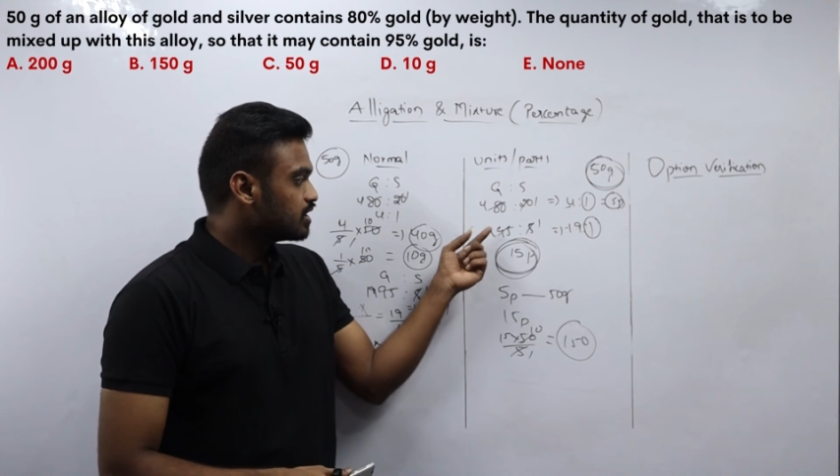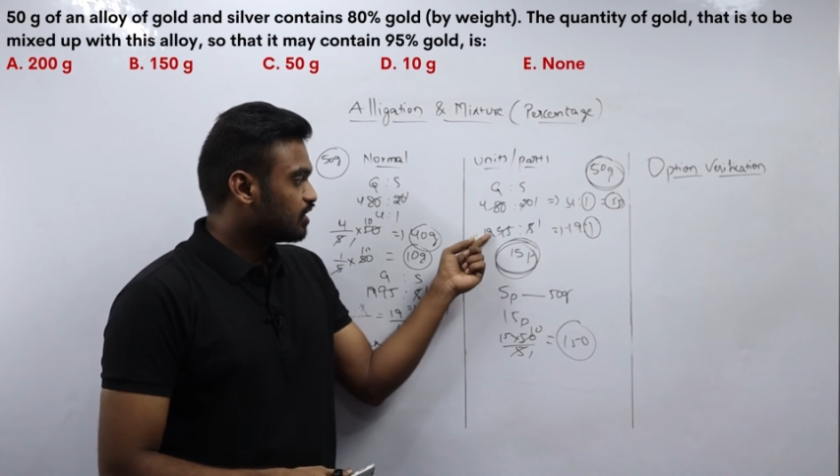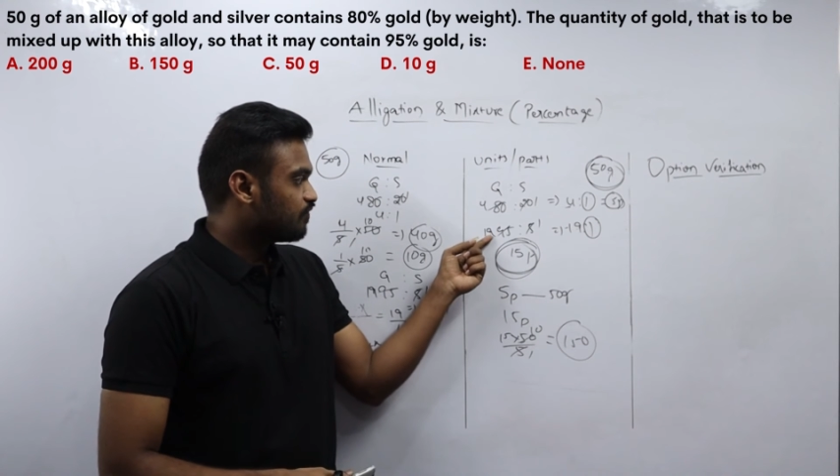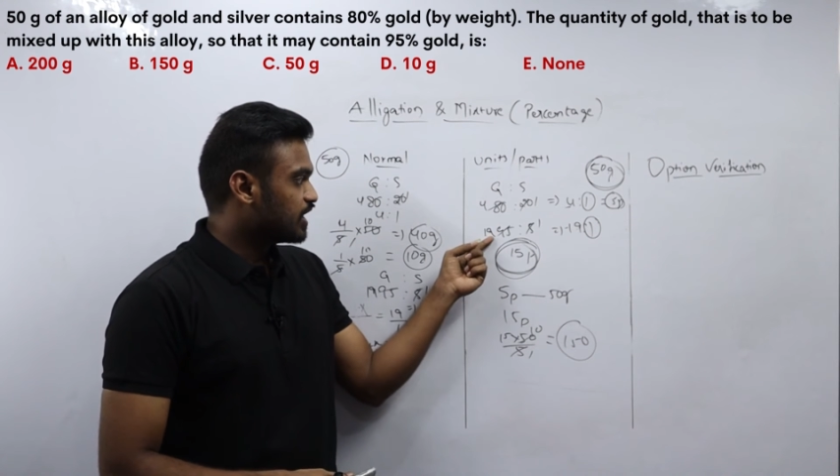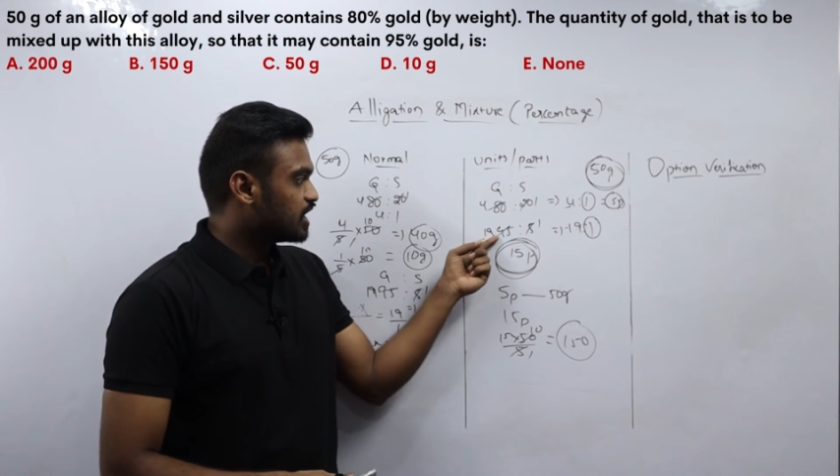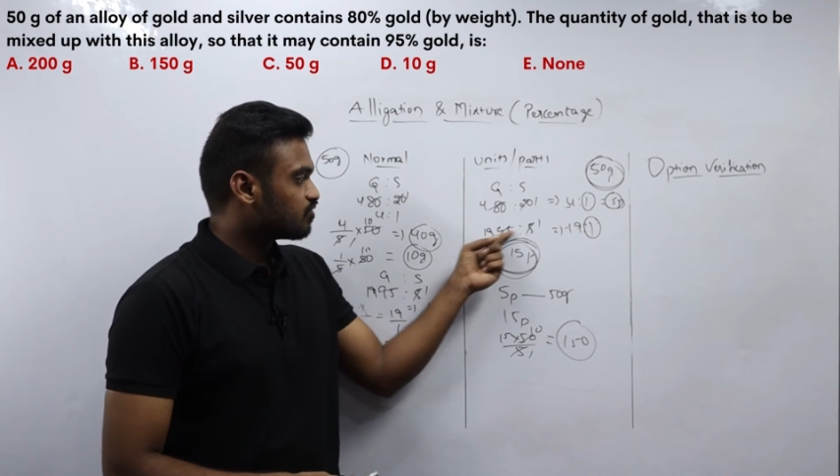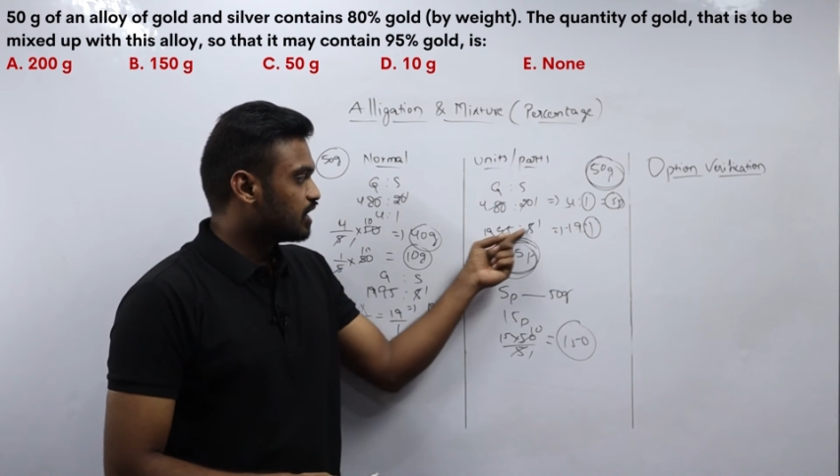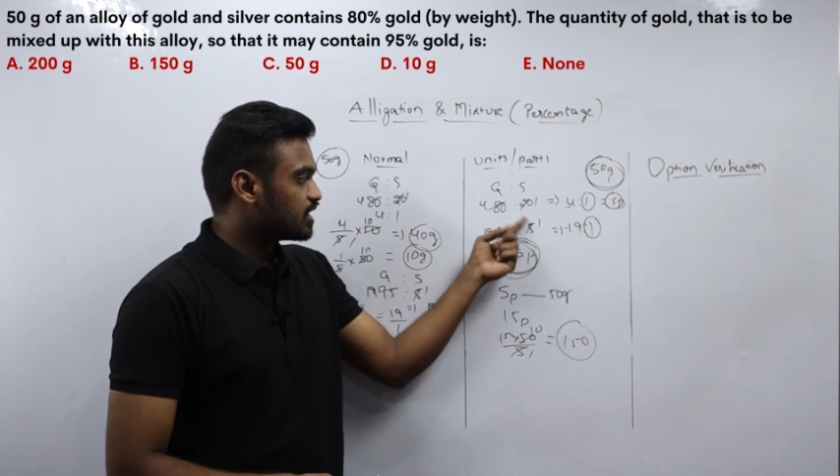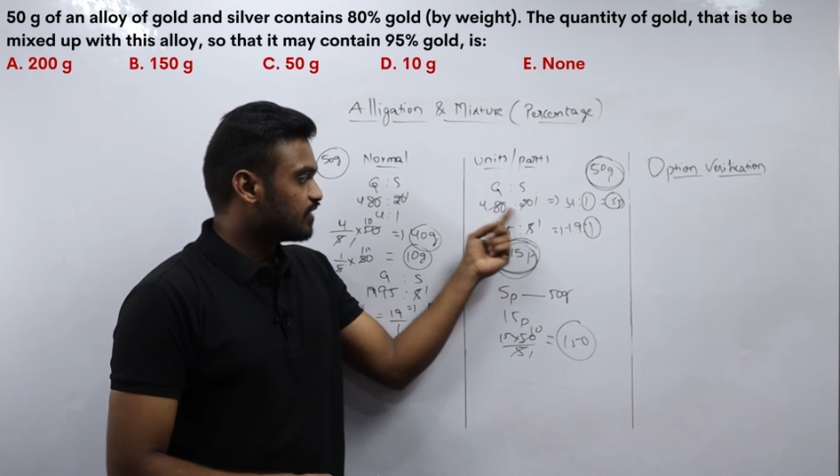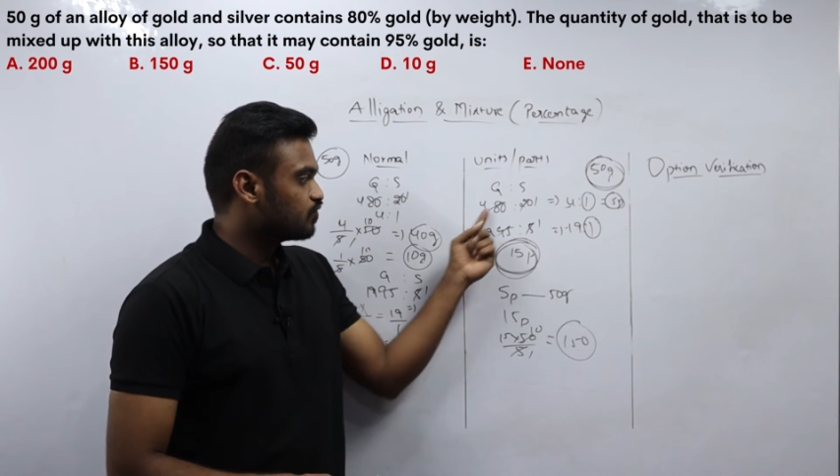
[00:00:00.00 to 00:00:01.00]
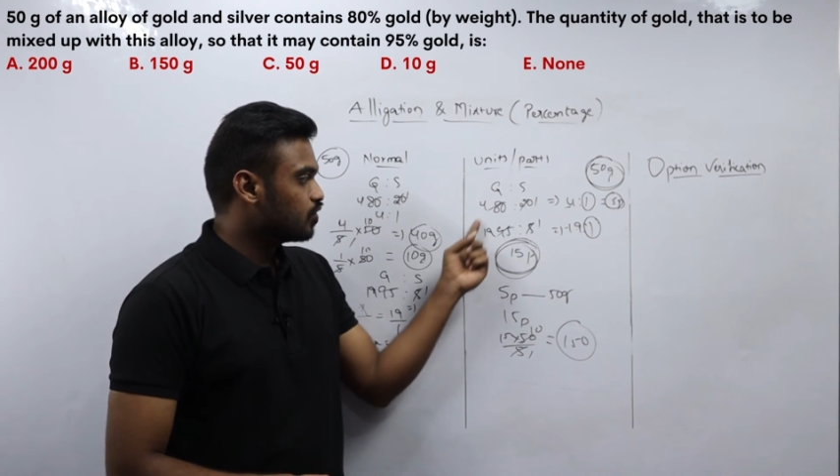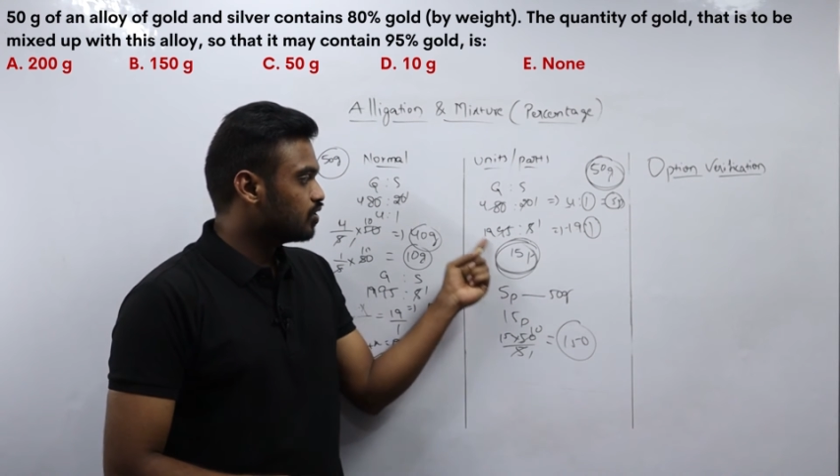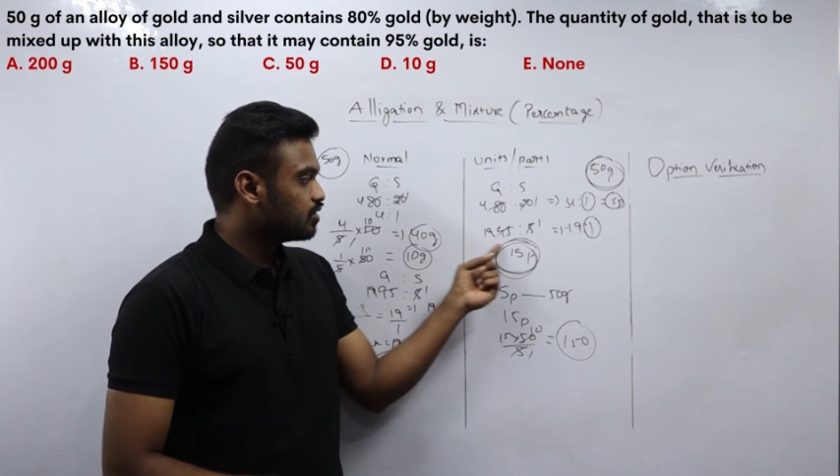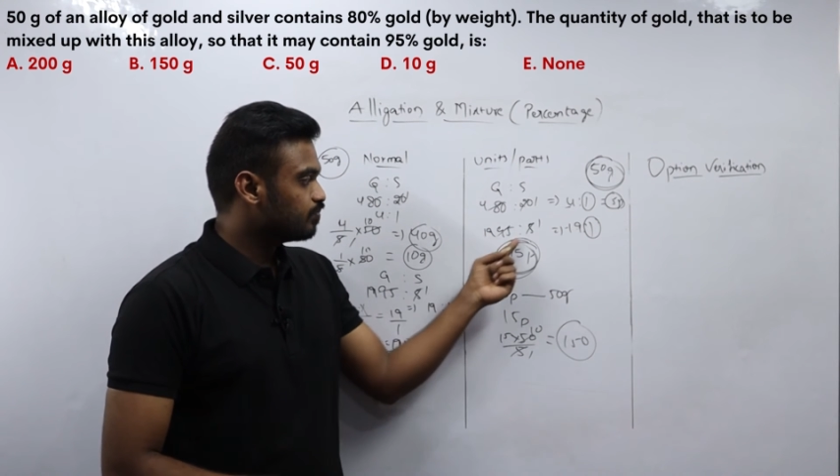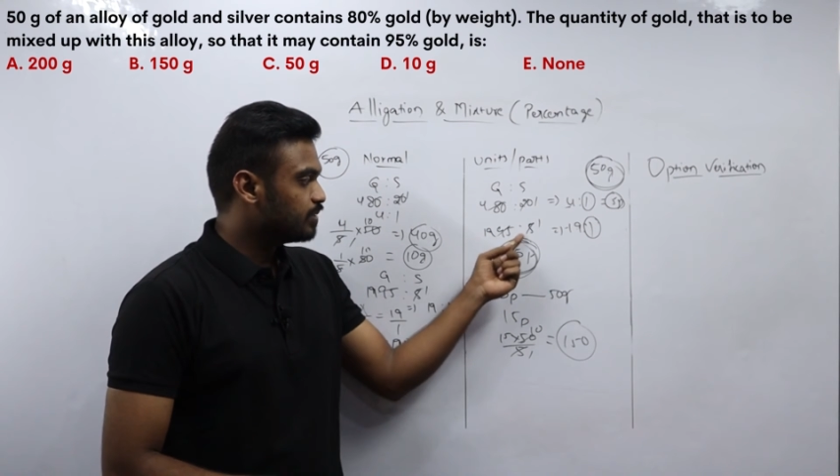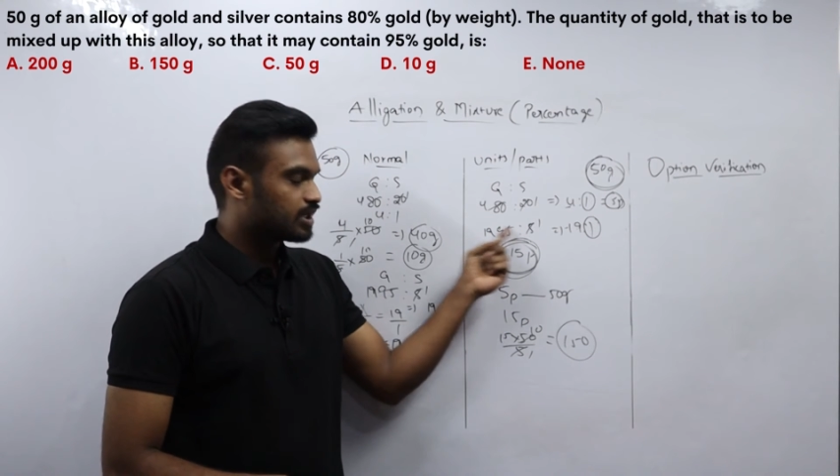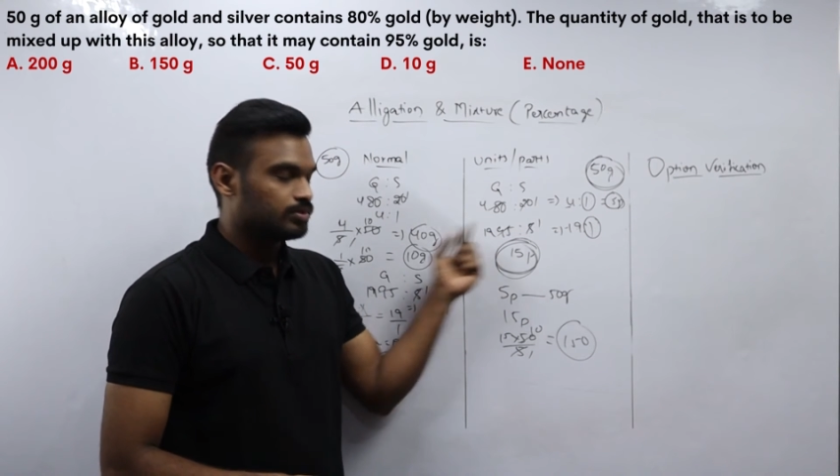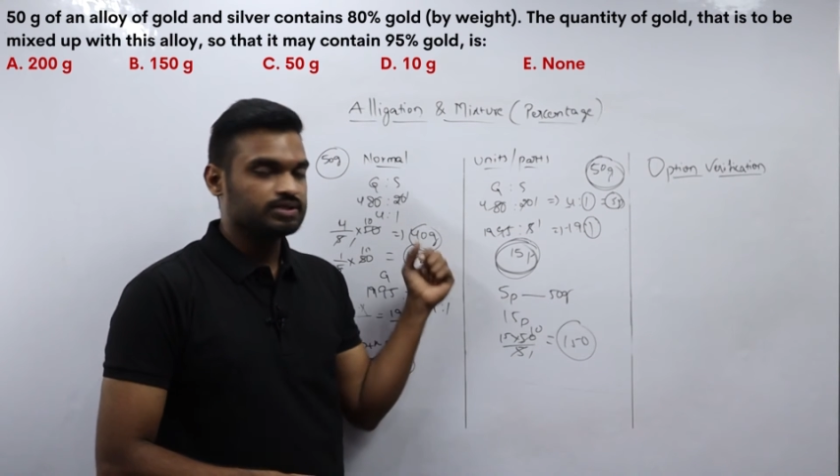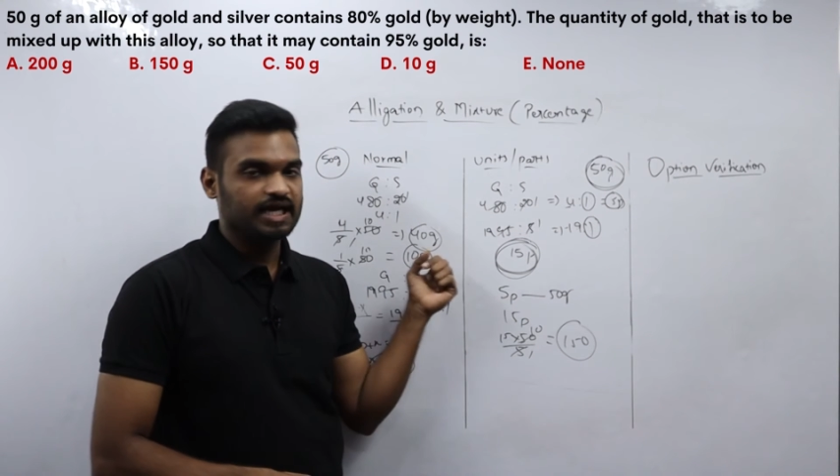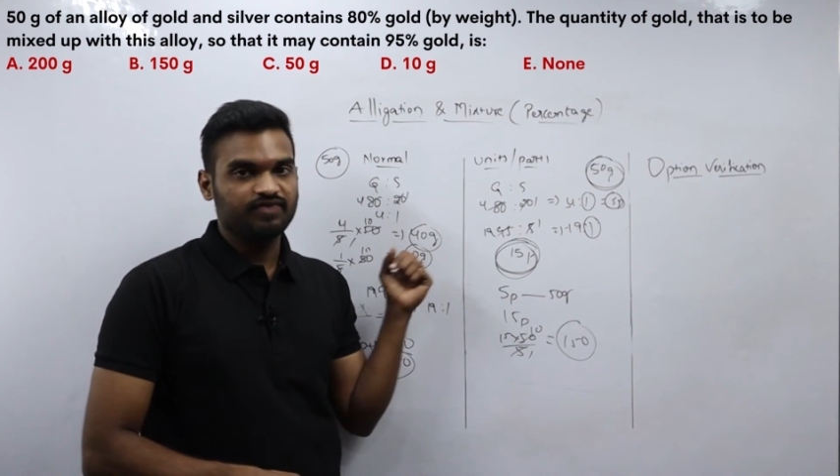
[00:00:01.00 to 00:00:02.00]
the final quantity of gold
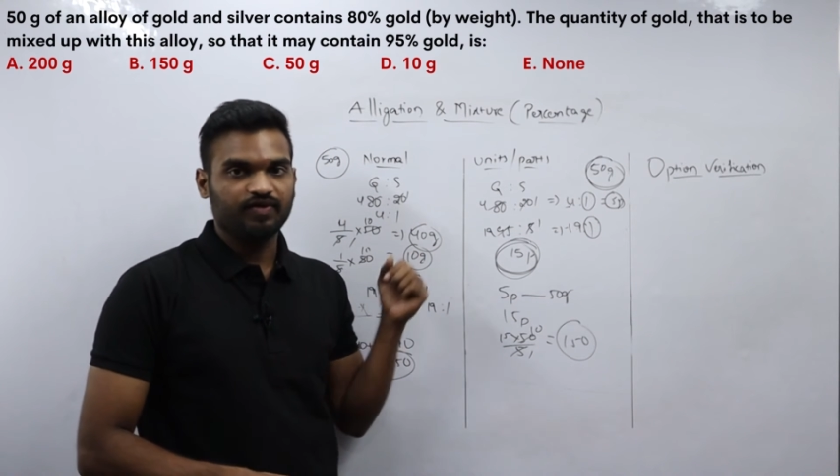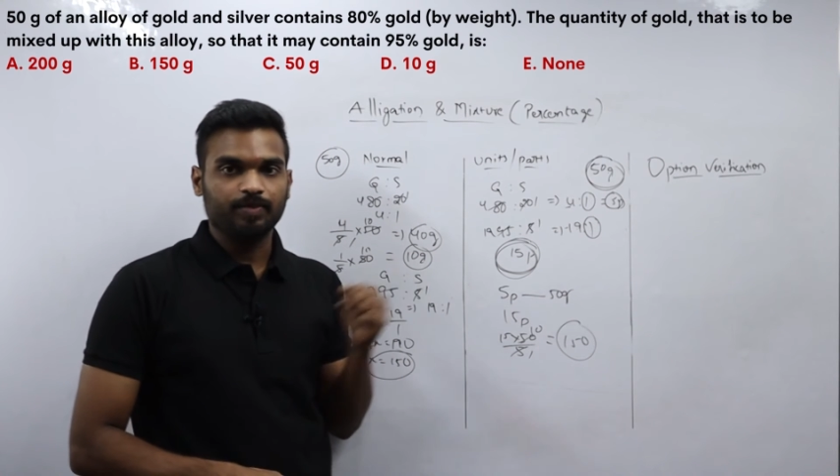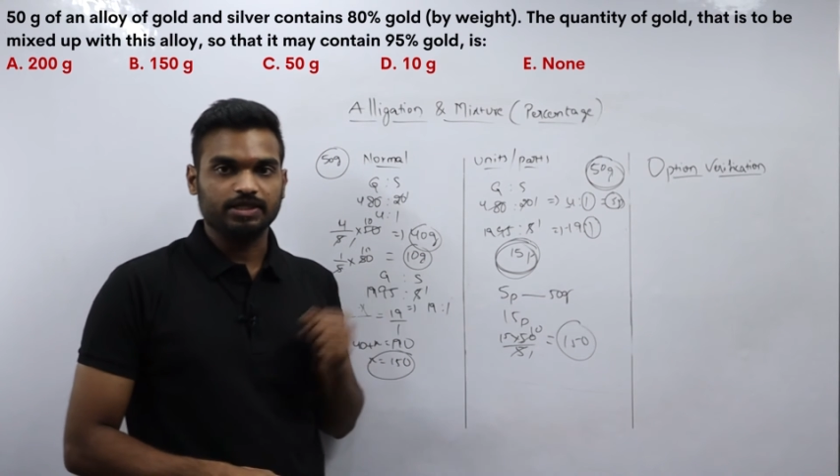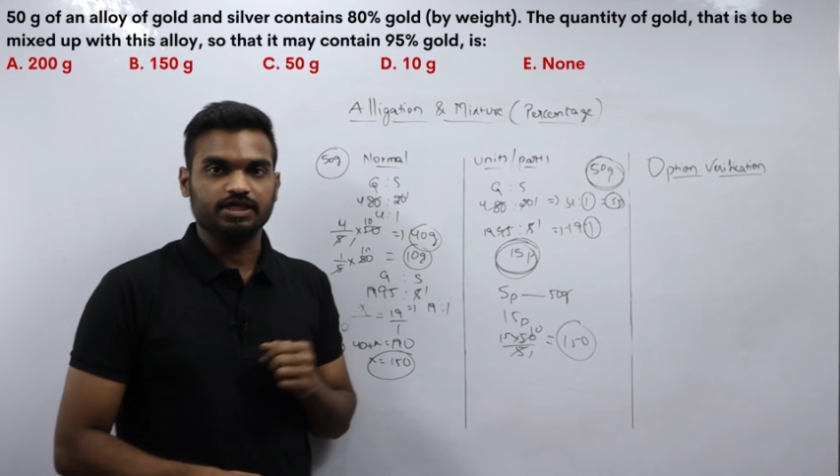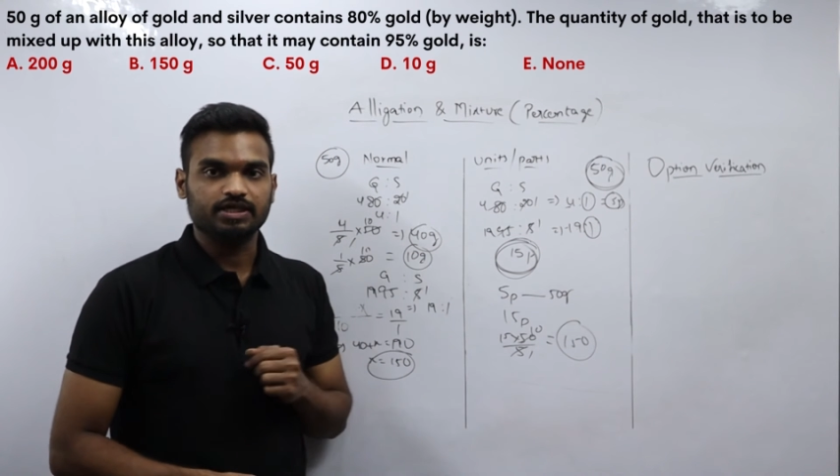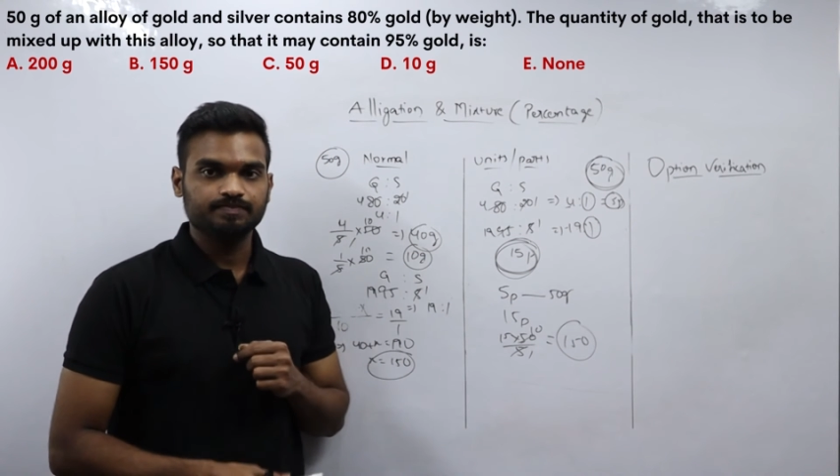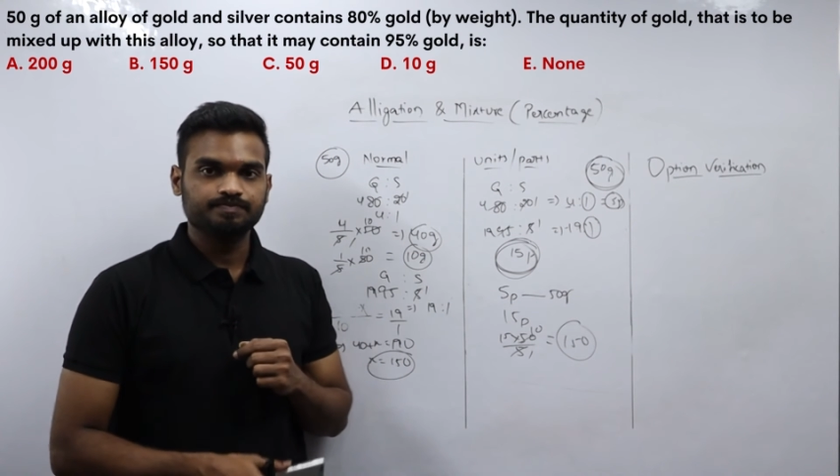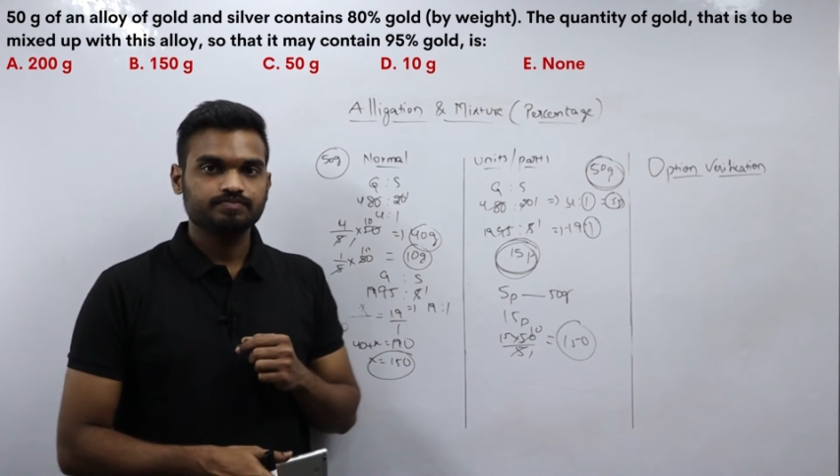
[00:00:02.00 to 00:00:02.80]
becomes 95%.